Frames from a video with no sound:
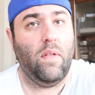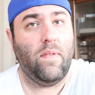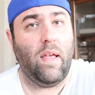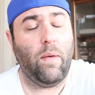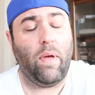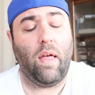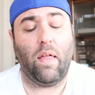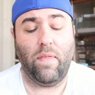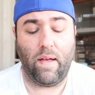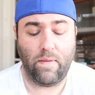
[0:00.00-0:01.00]
And so
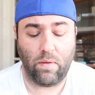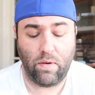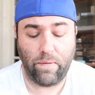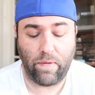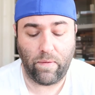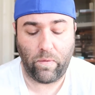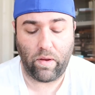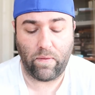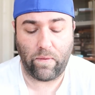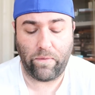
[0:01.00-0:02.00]
anyway, that's going to do doing for this
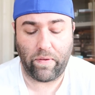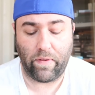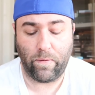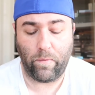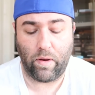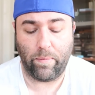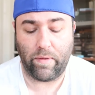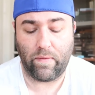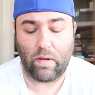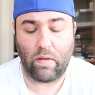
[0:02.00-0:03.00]
video. So if you like this video,
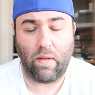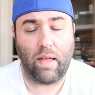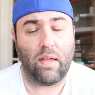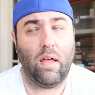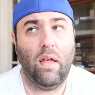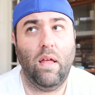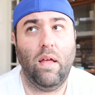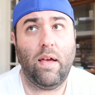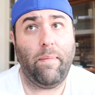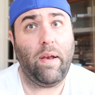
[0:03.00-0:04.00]
please go to like.
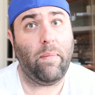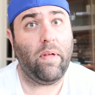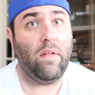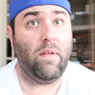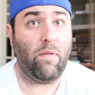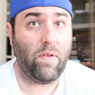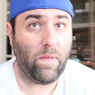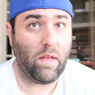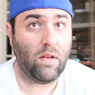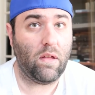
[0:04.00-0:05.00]
Comment down below, tell me what you
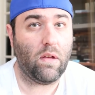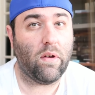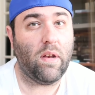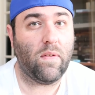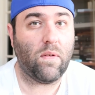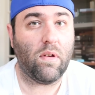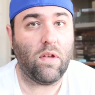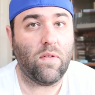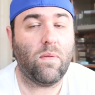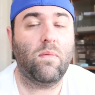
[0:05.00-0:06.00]
think. Do you agree,
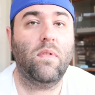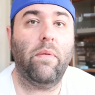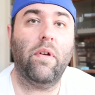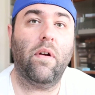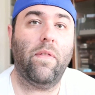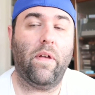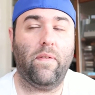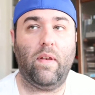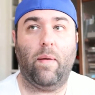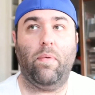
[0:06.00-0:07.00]
disagree? Just tell me your
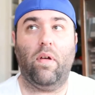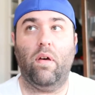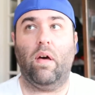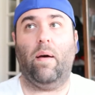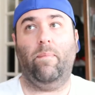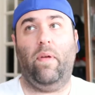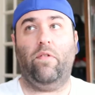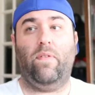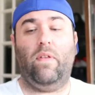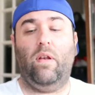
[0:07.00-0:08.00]
thoughts down below. I'm
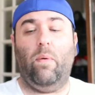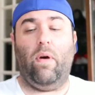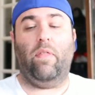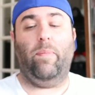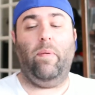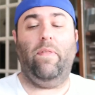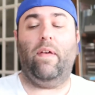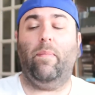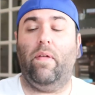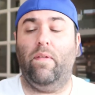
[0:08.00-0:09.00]
interested in what other people
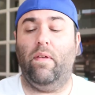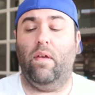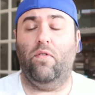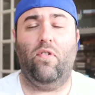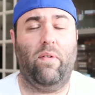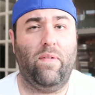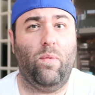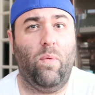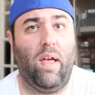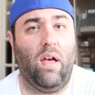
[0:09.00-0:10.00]
think about the show
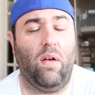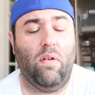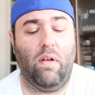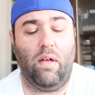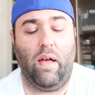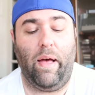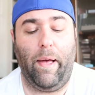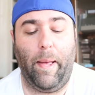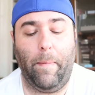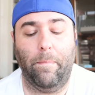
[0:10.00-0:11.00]
as well.
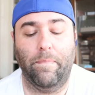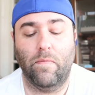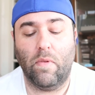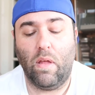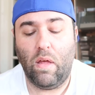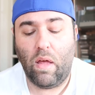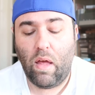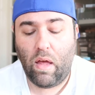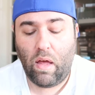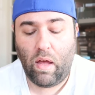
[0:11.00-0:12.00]
Um,
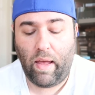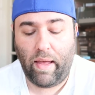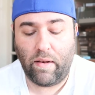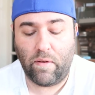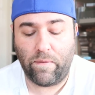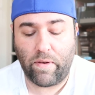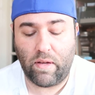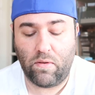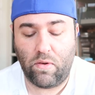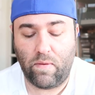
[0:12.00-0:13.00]
and don't
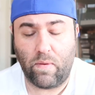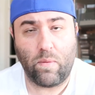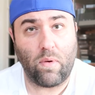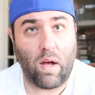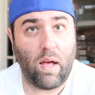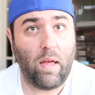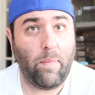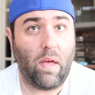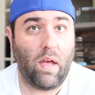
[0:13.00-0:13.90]
forget to subscribe.